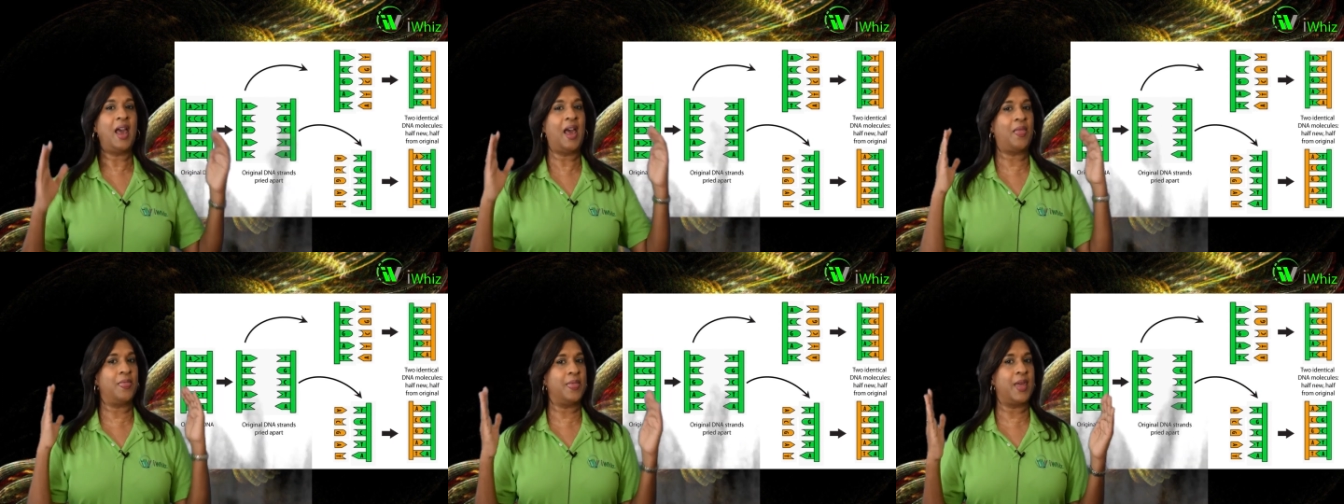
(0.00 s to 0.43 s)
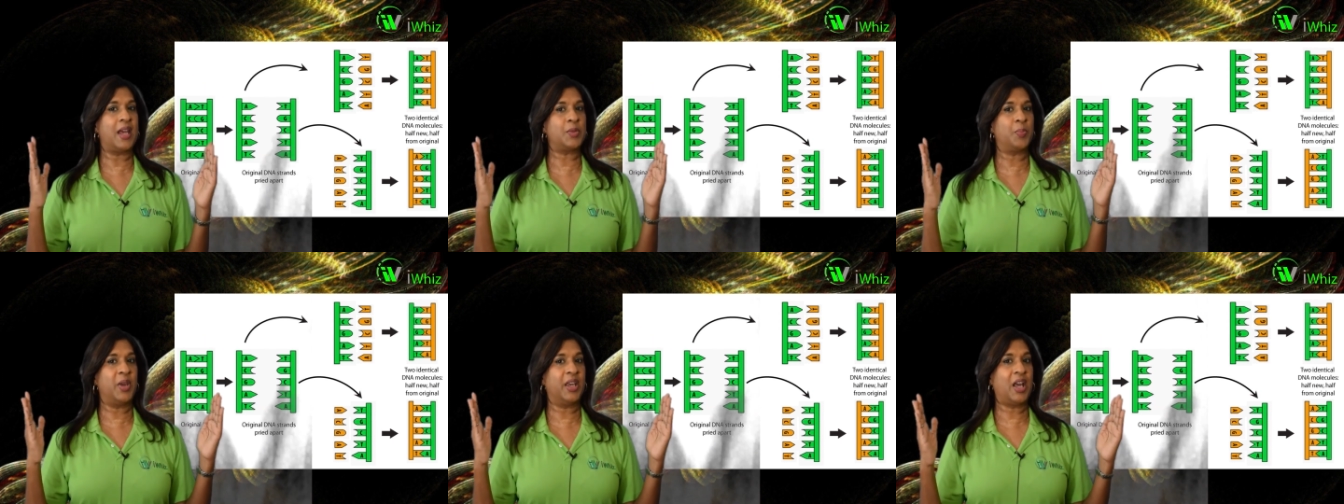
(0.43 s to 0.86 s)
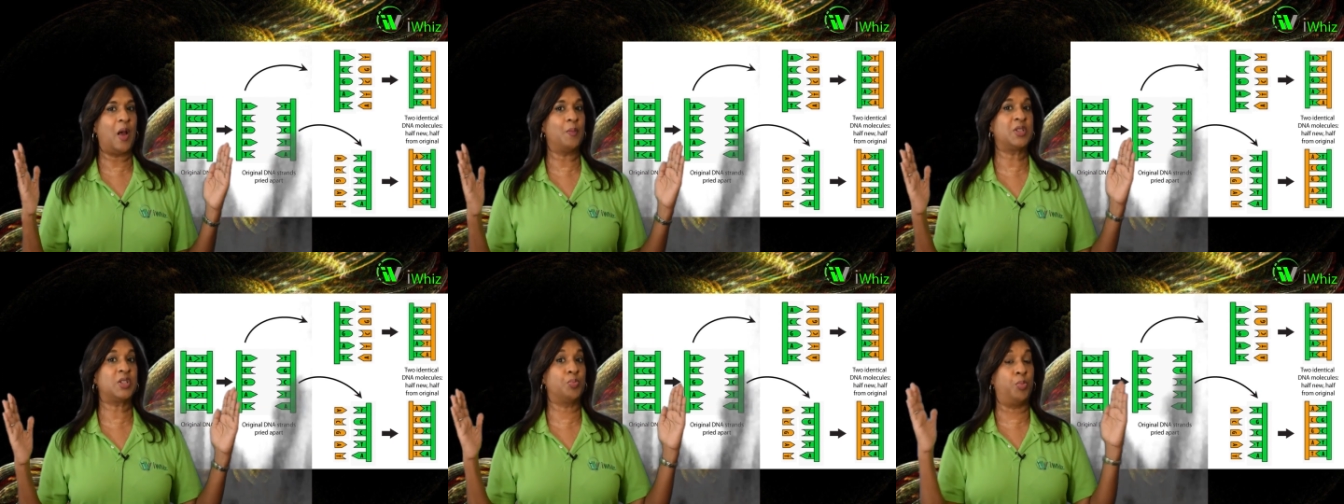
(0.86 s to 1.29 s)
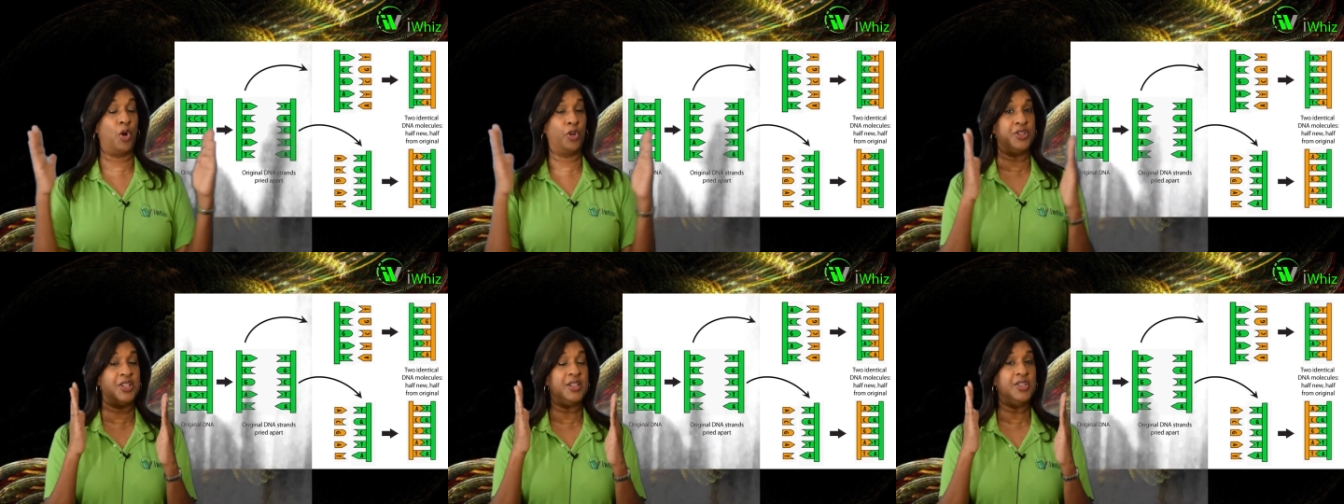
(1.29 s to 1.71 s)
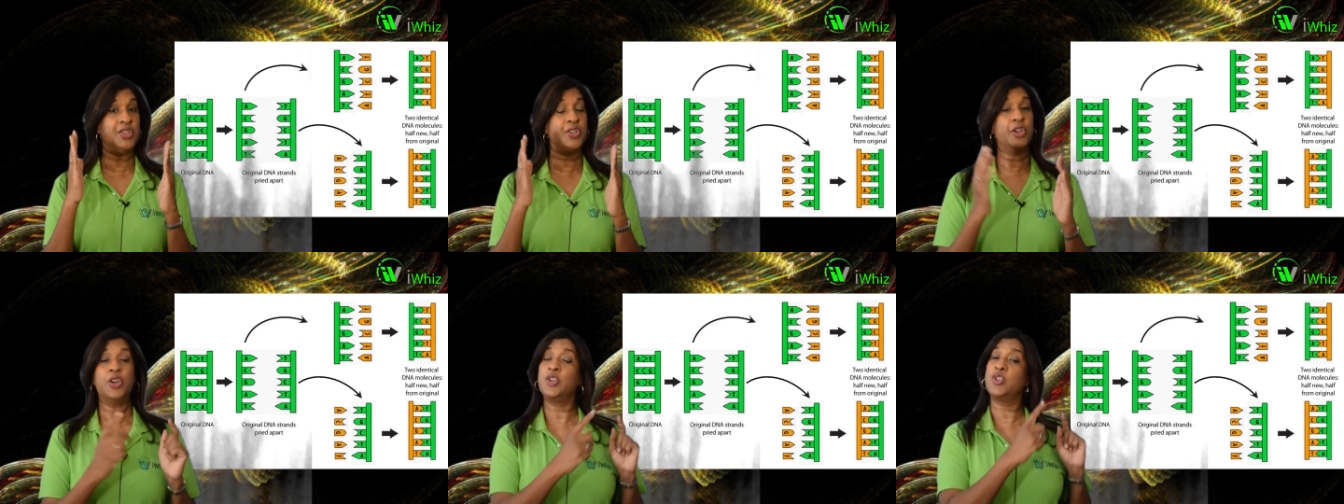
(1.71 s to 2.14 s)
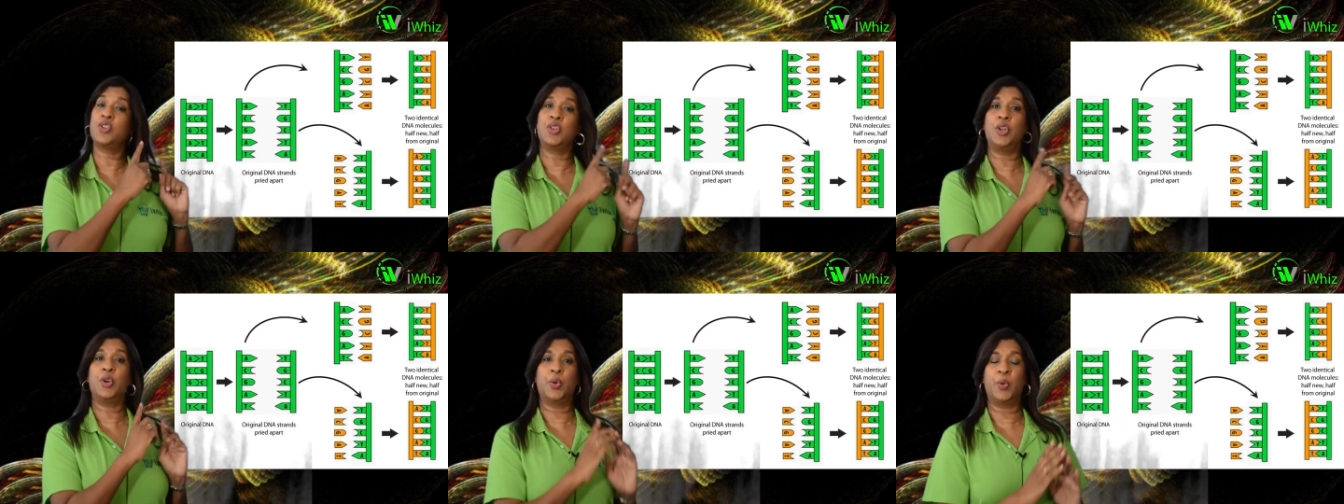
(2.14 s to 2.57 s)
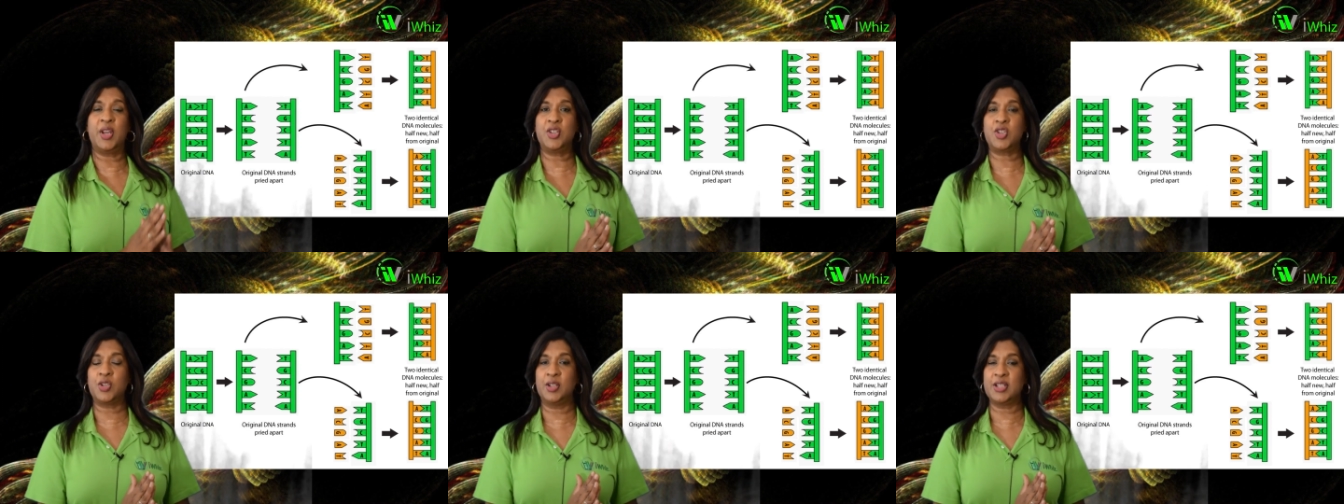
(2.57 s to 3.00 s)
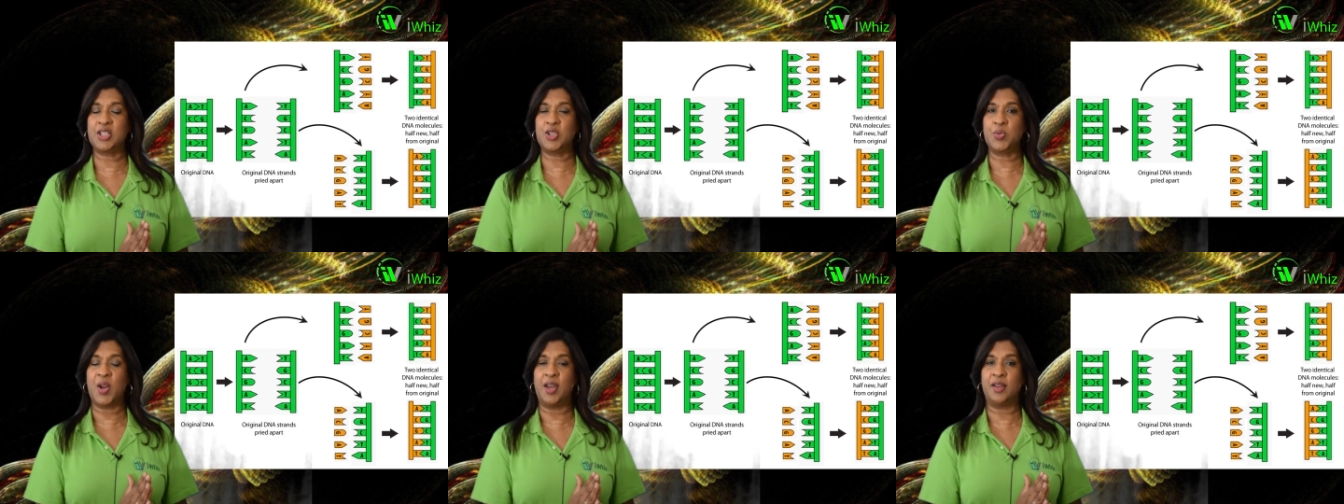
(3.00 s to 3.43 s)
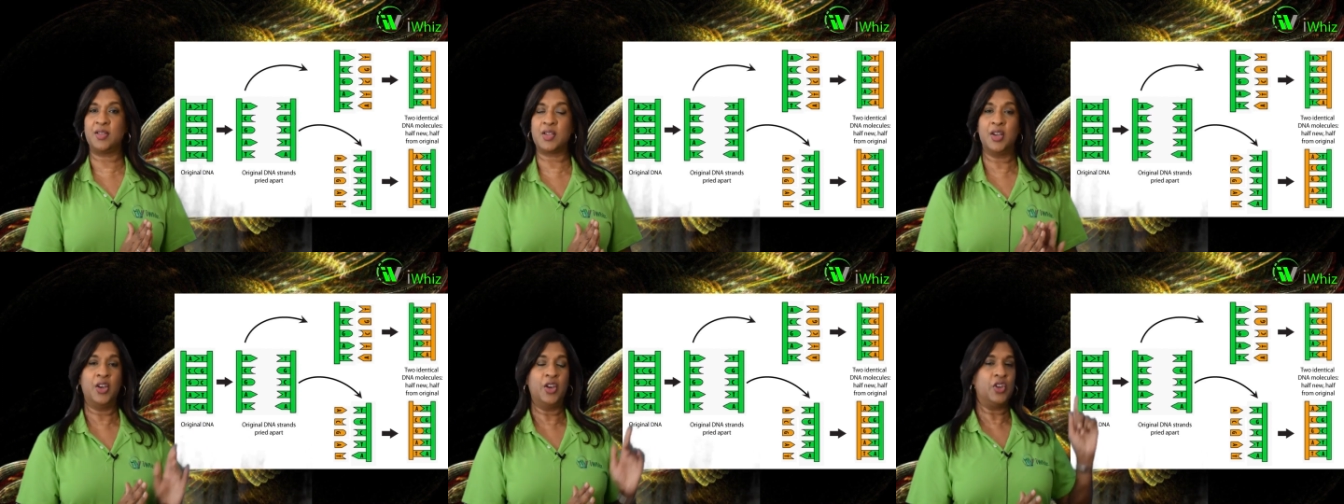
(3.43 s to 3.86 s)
and that becomes bonded to the original strand.